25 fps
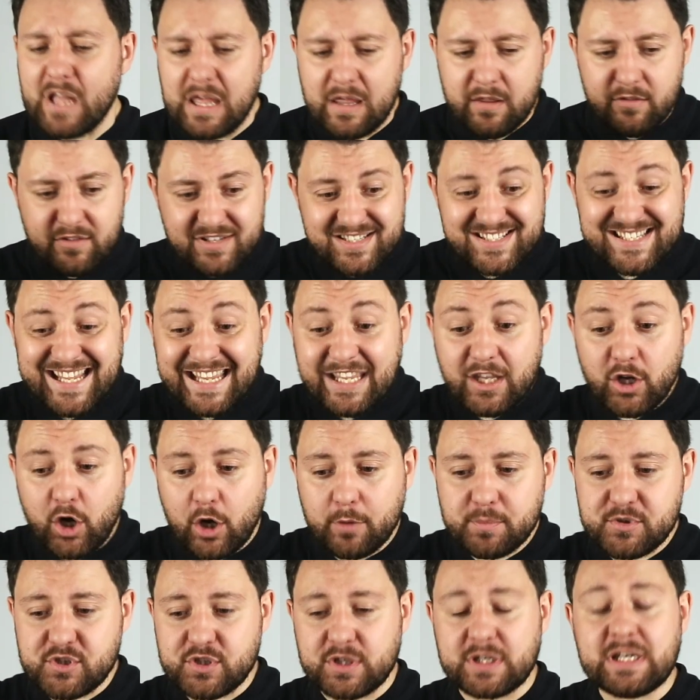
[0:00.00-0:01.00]
The second
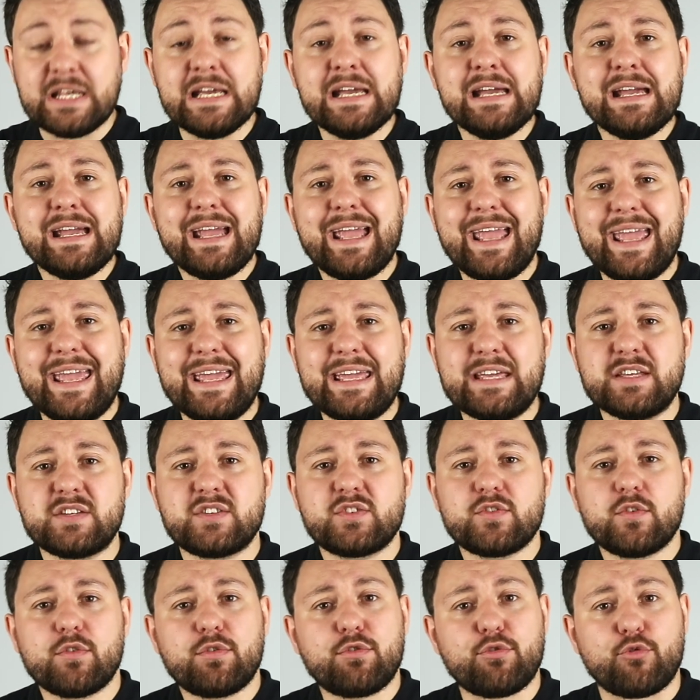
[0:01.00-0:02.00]
option
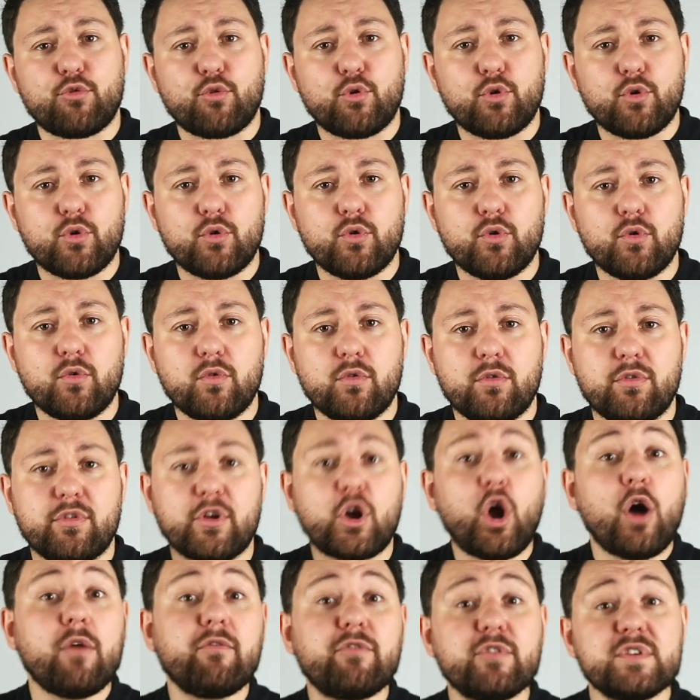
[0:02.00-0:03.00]
is through the
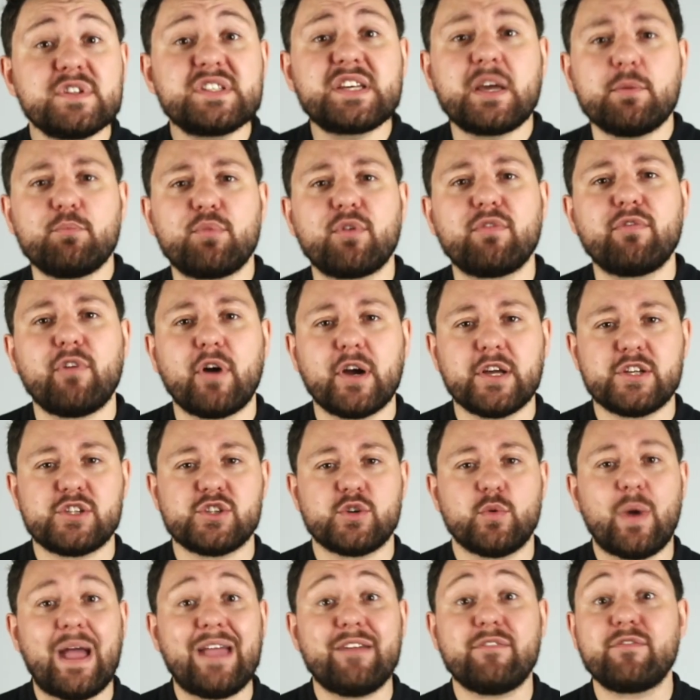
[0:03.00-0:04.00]
conference can provide
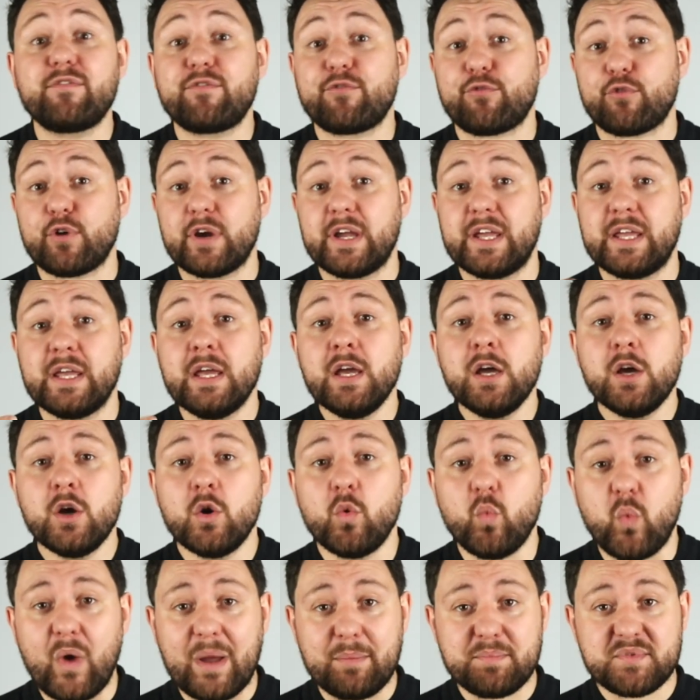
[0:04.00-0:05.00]
you a free
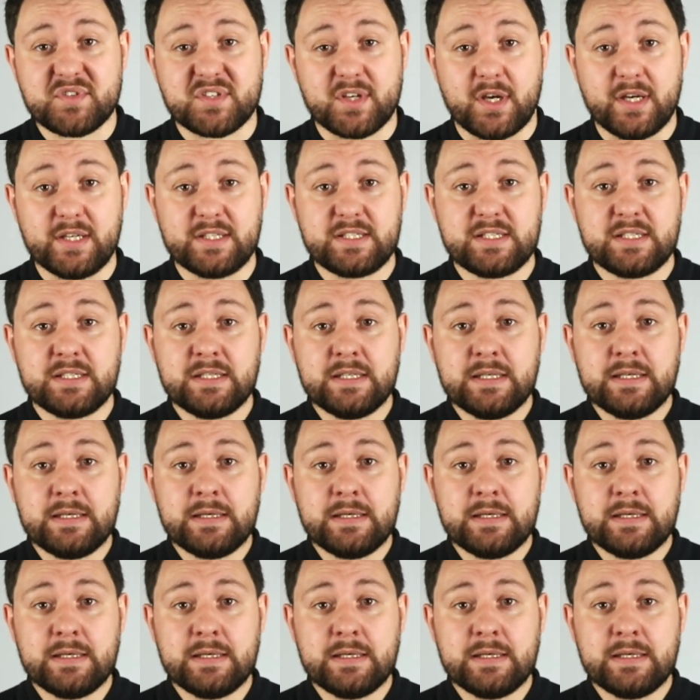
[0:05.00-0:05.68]
website.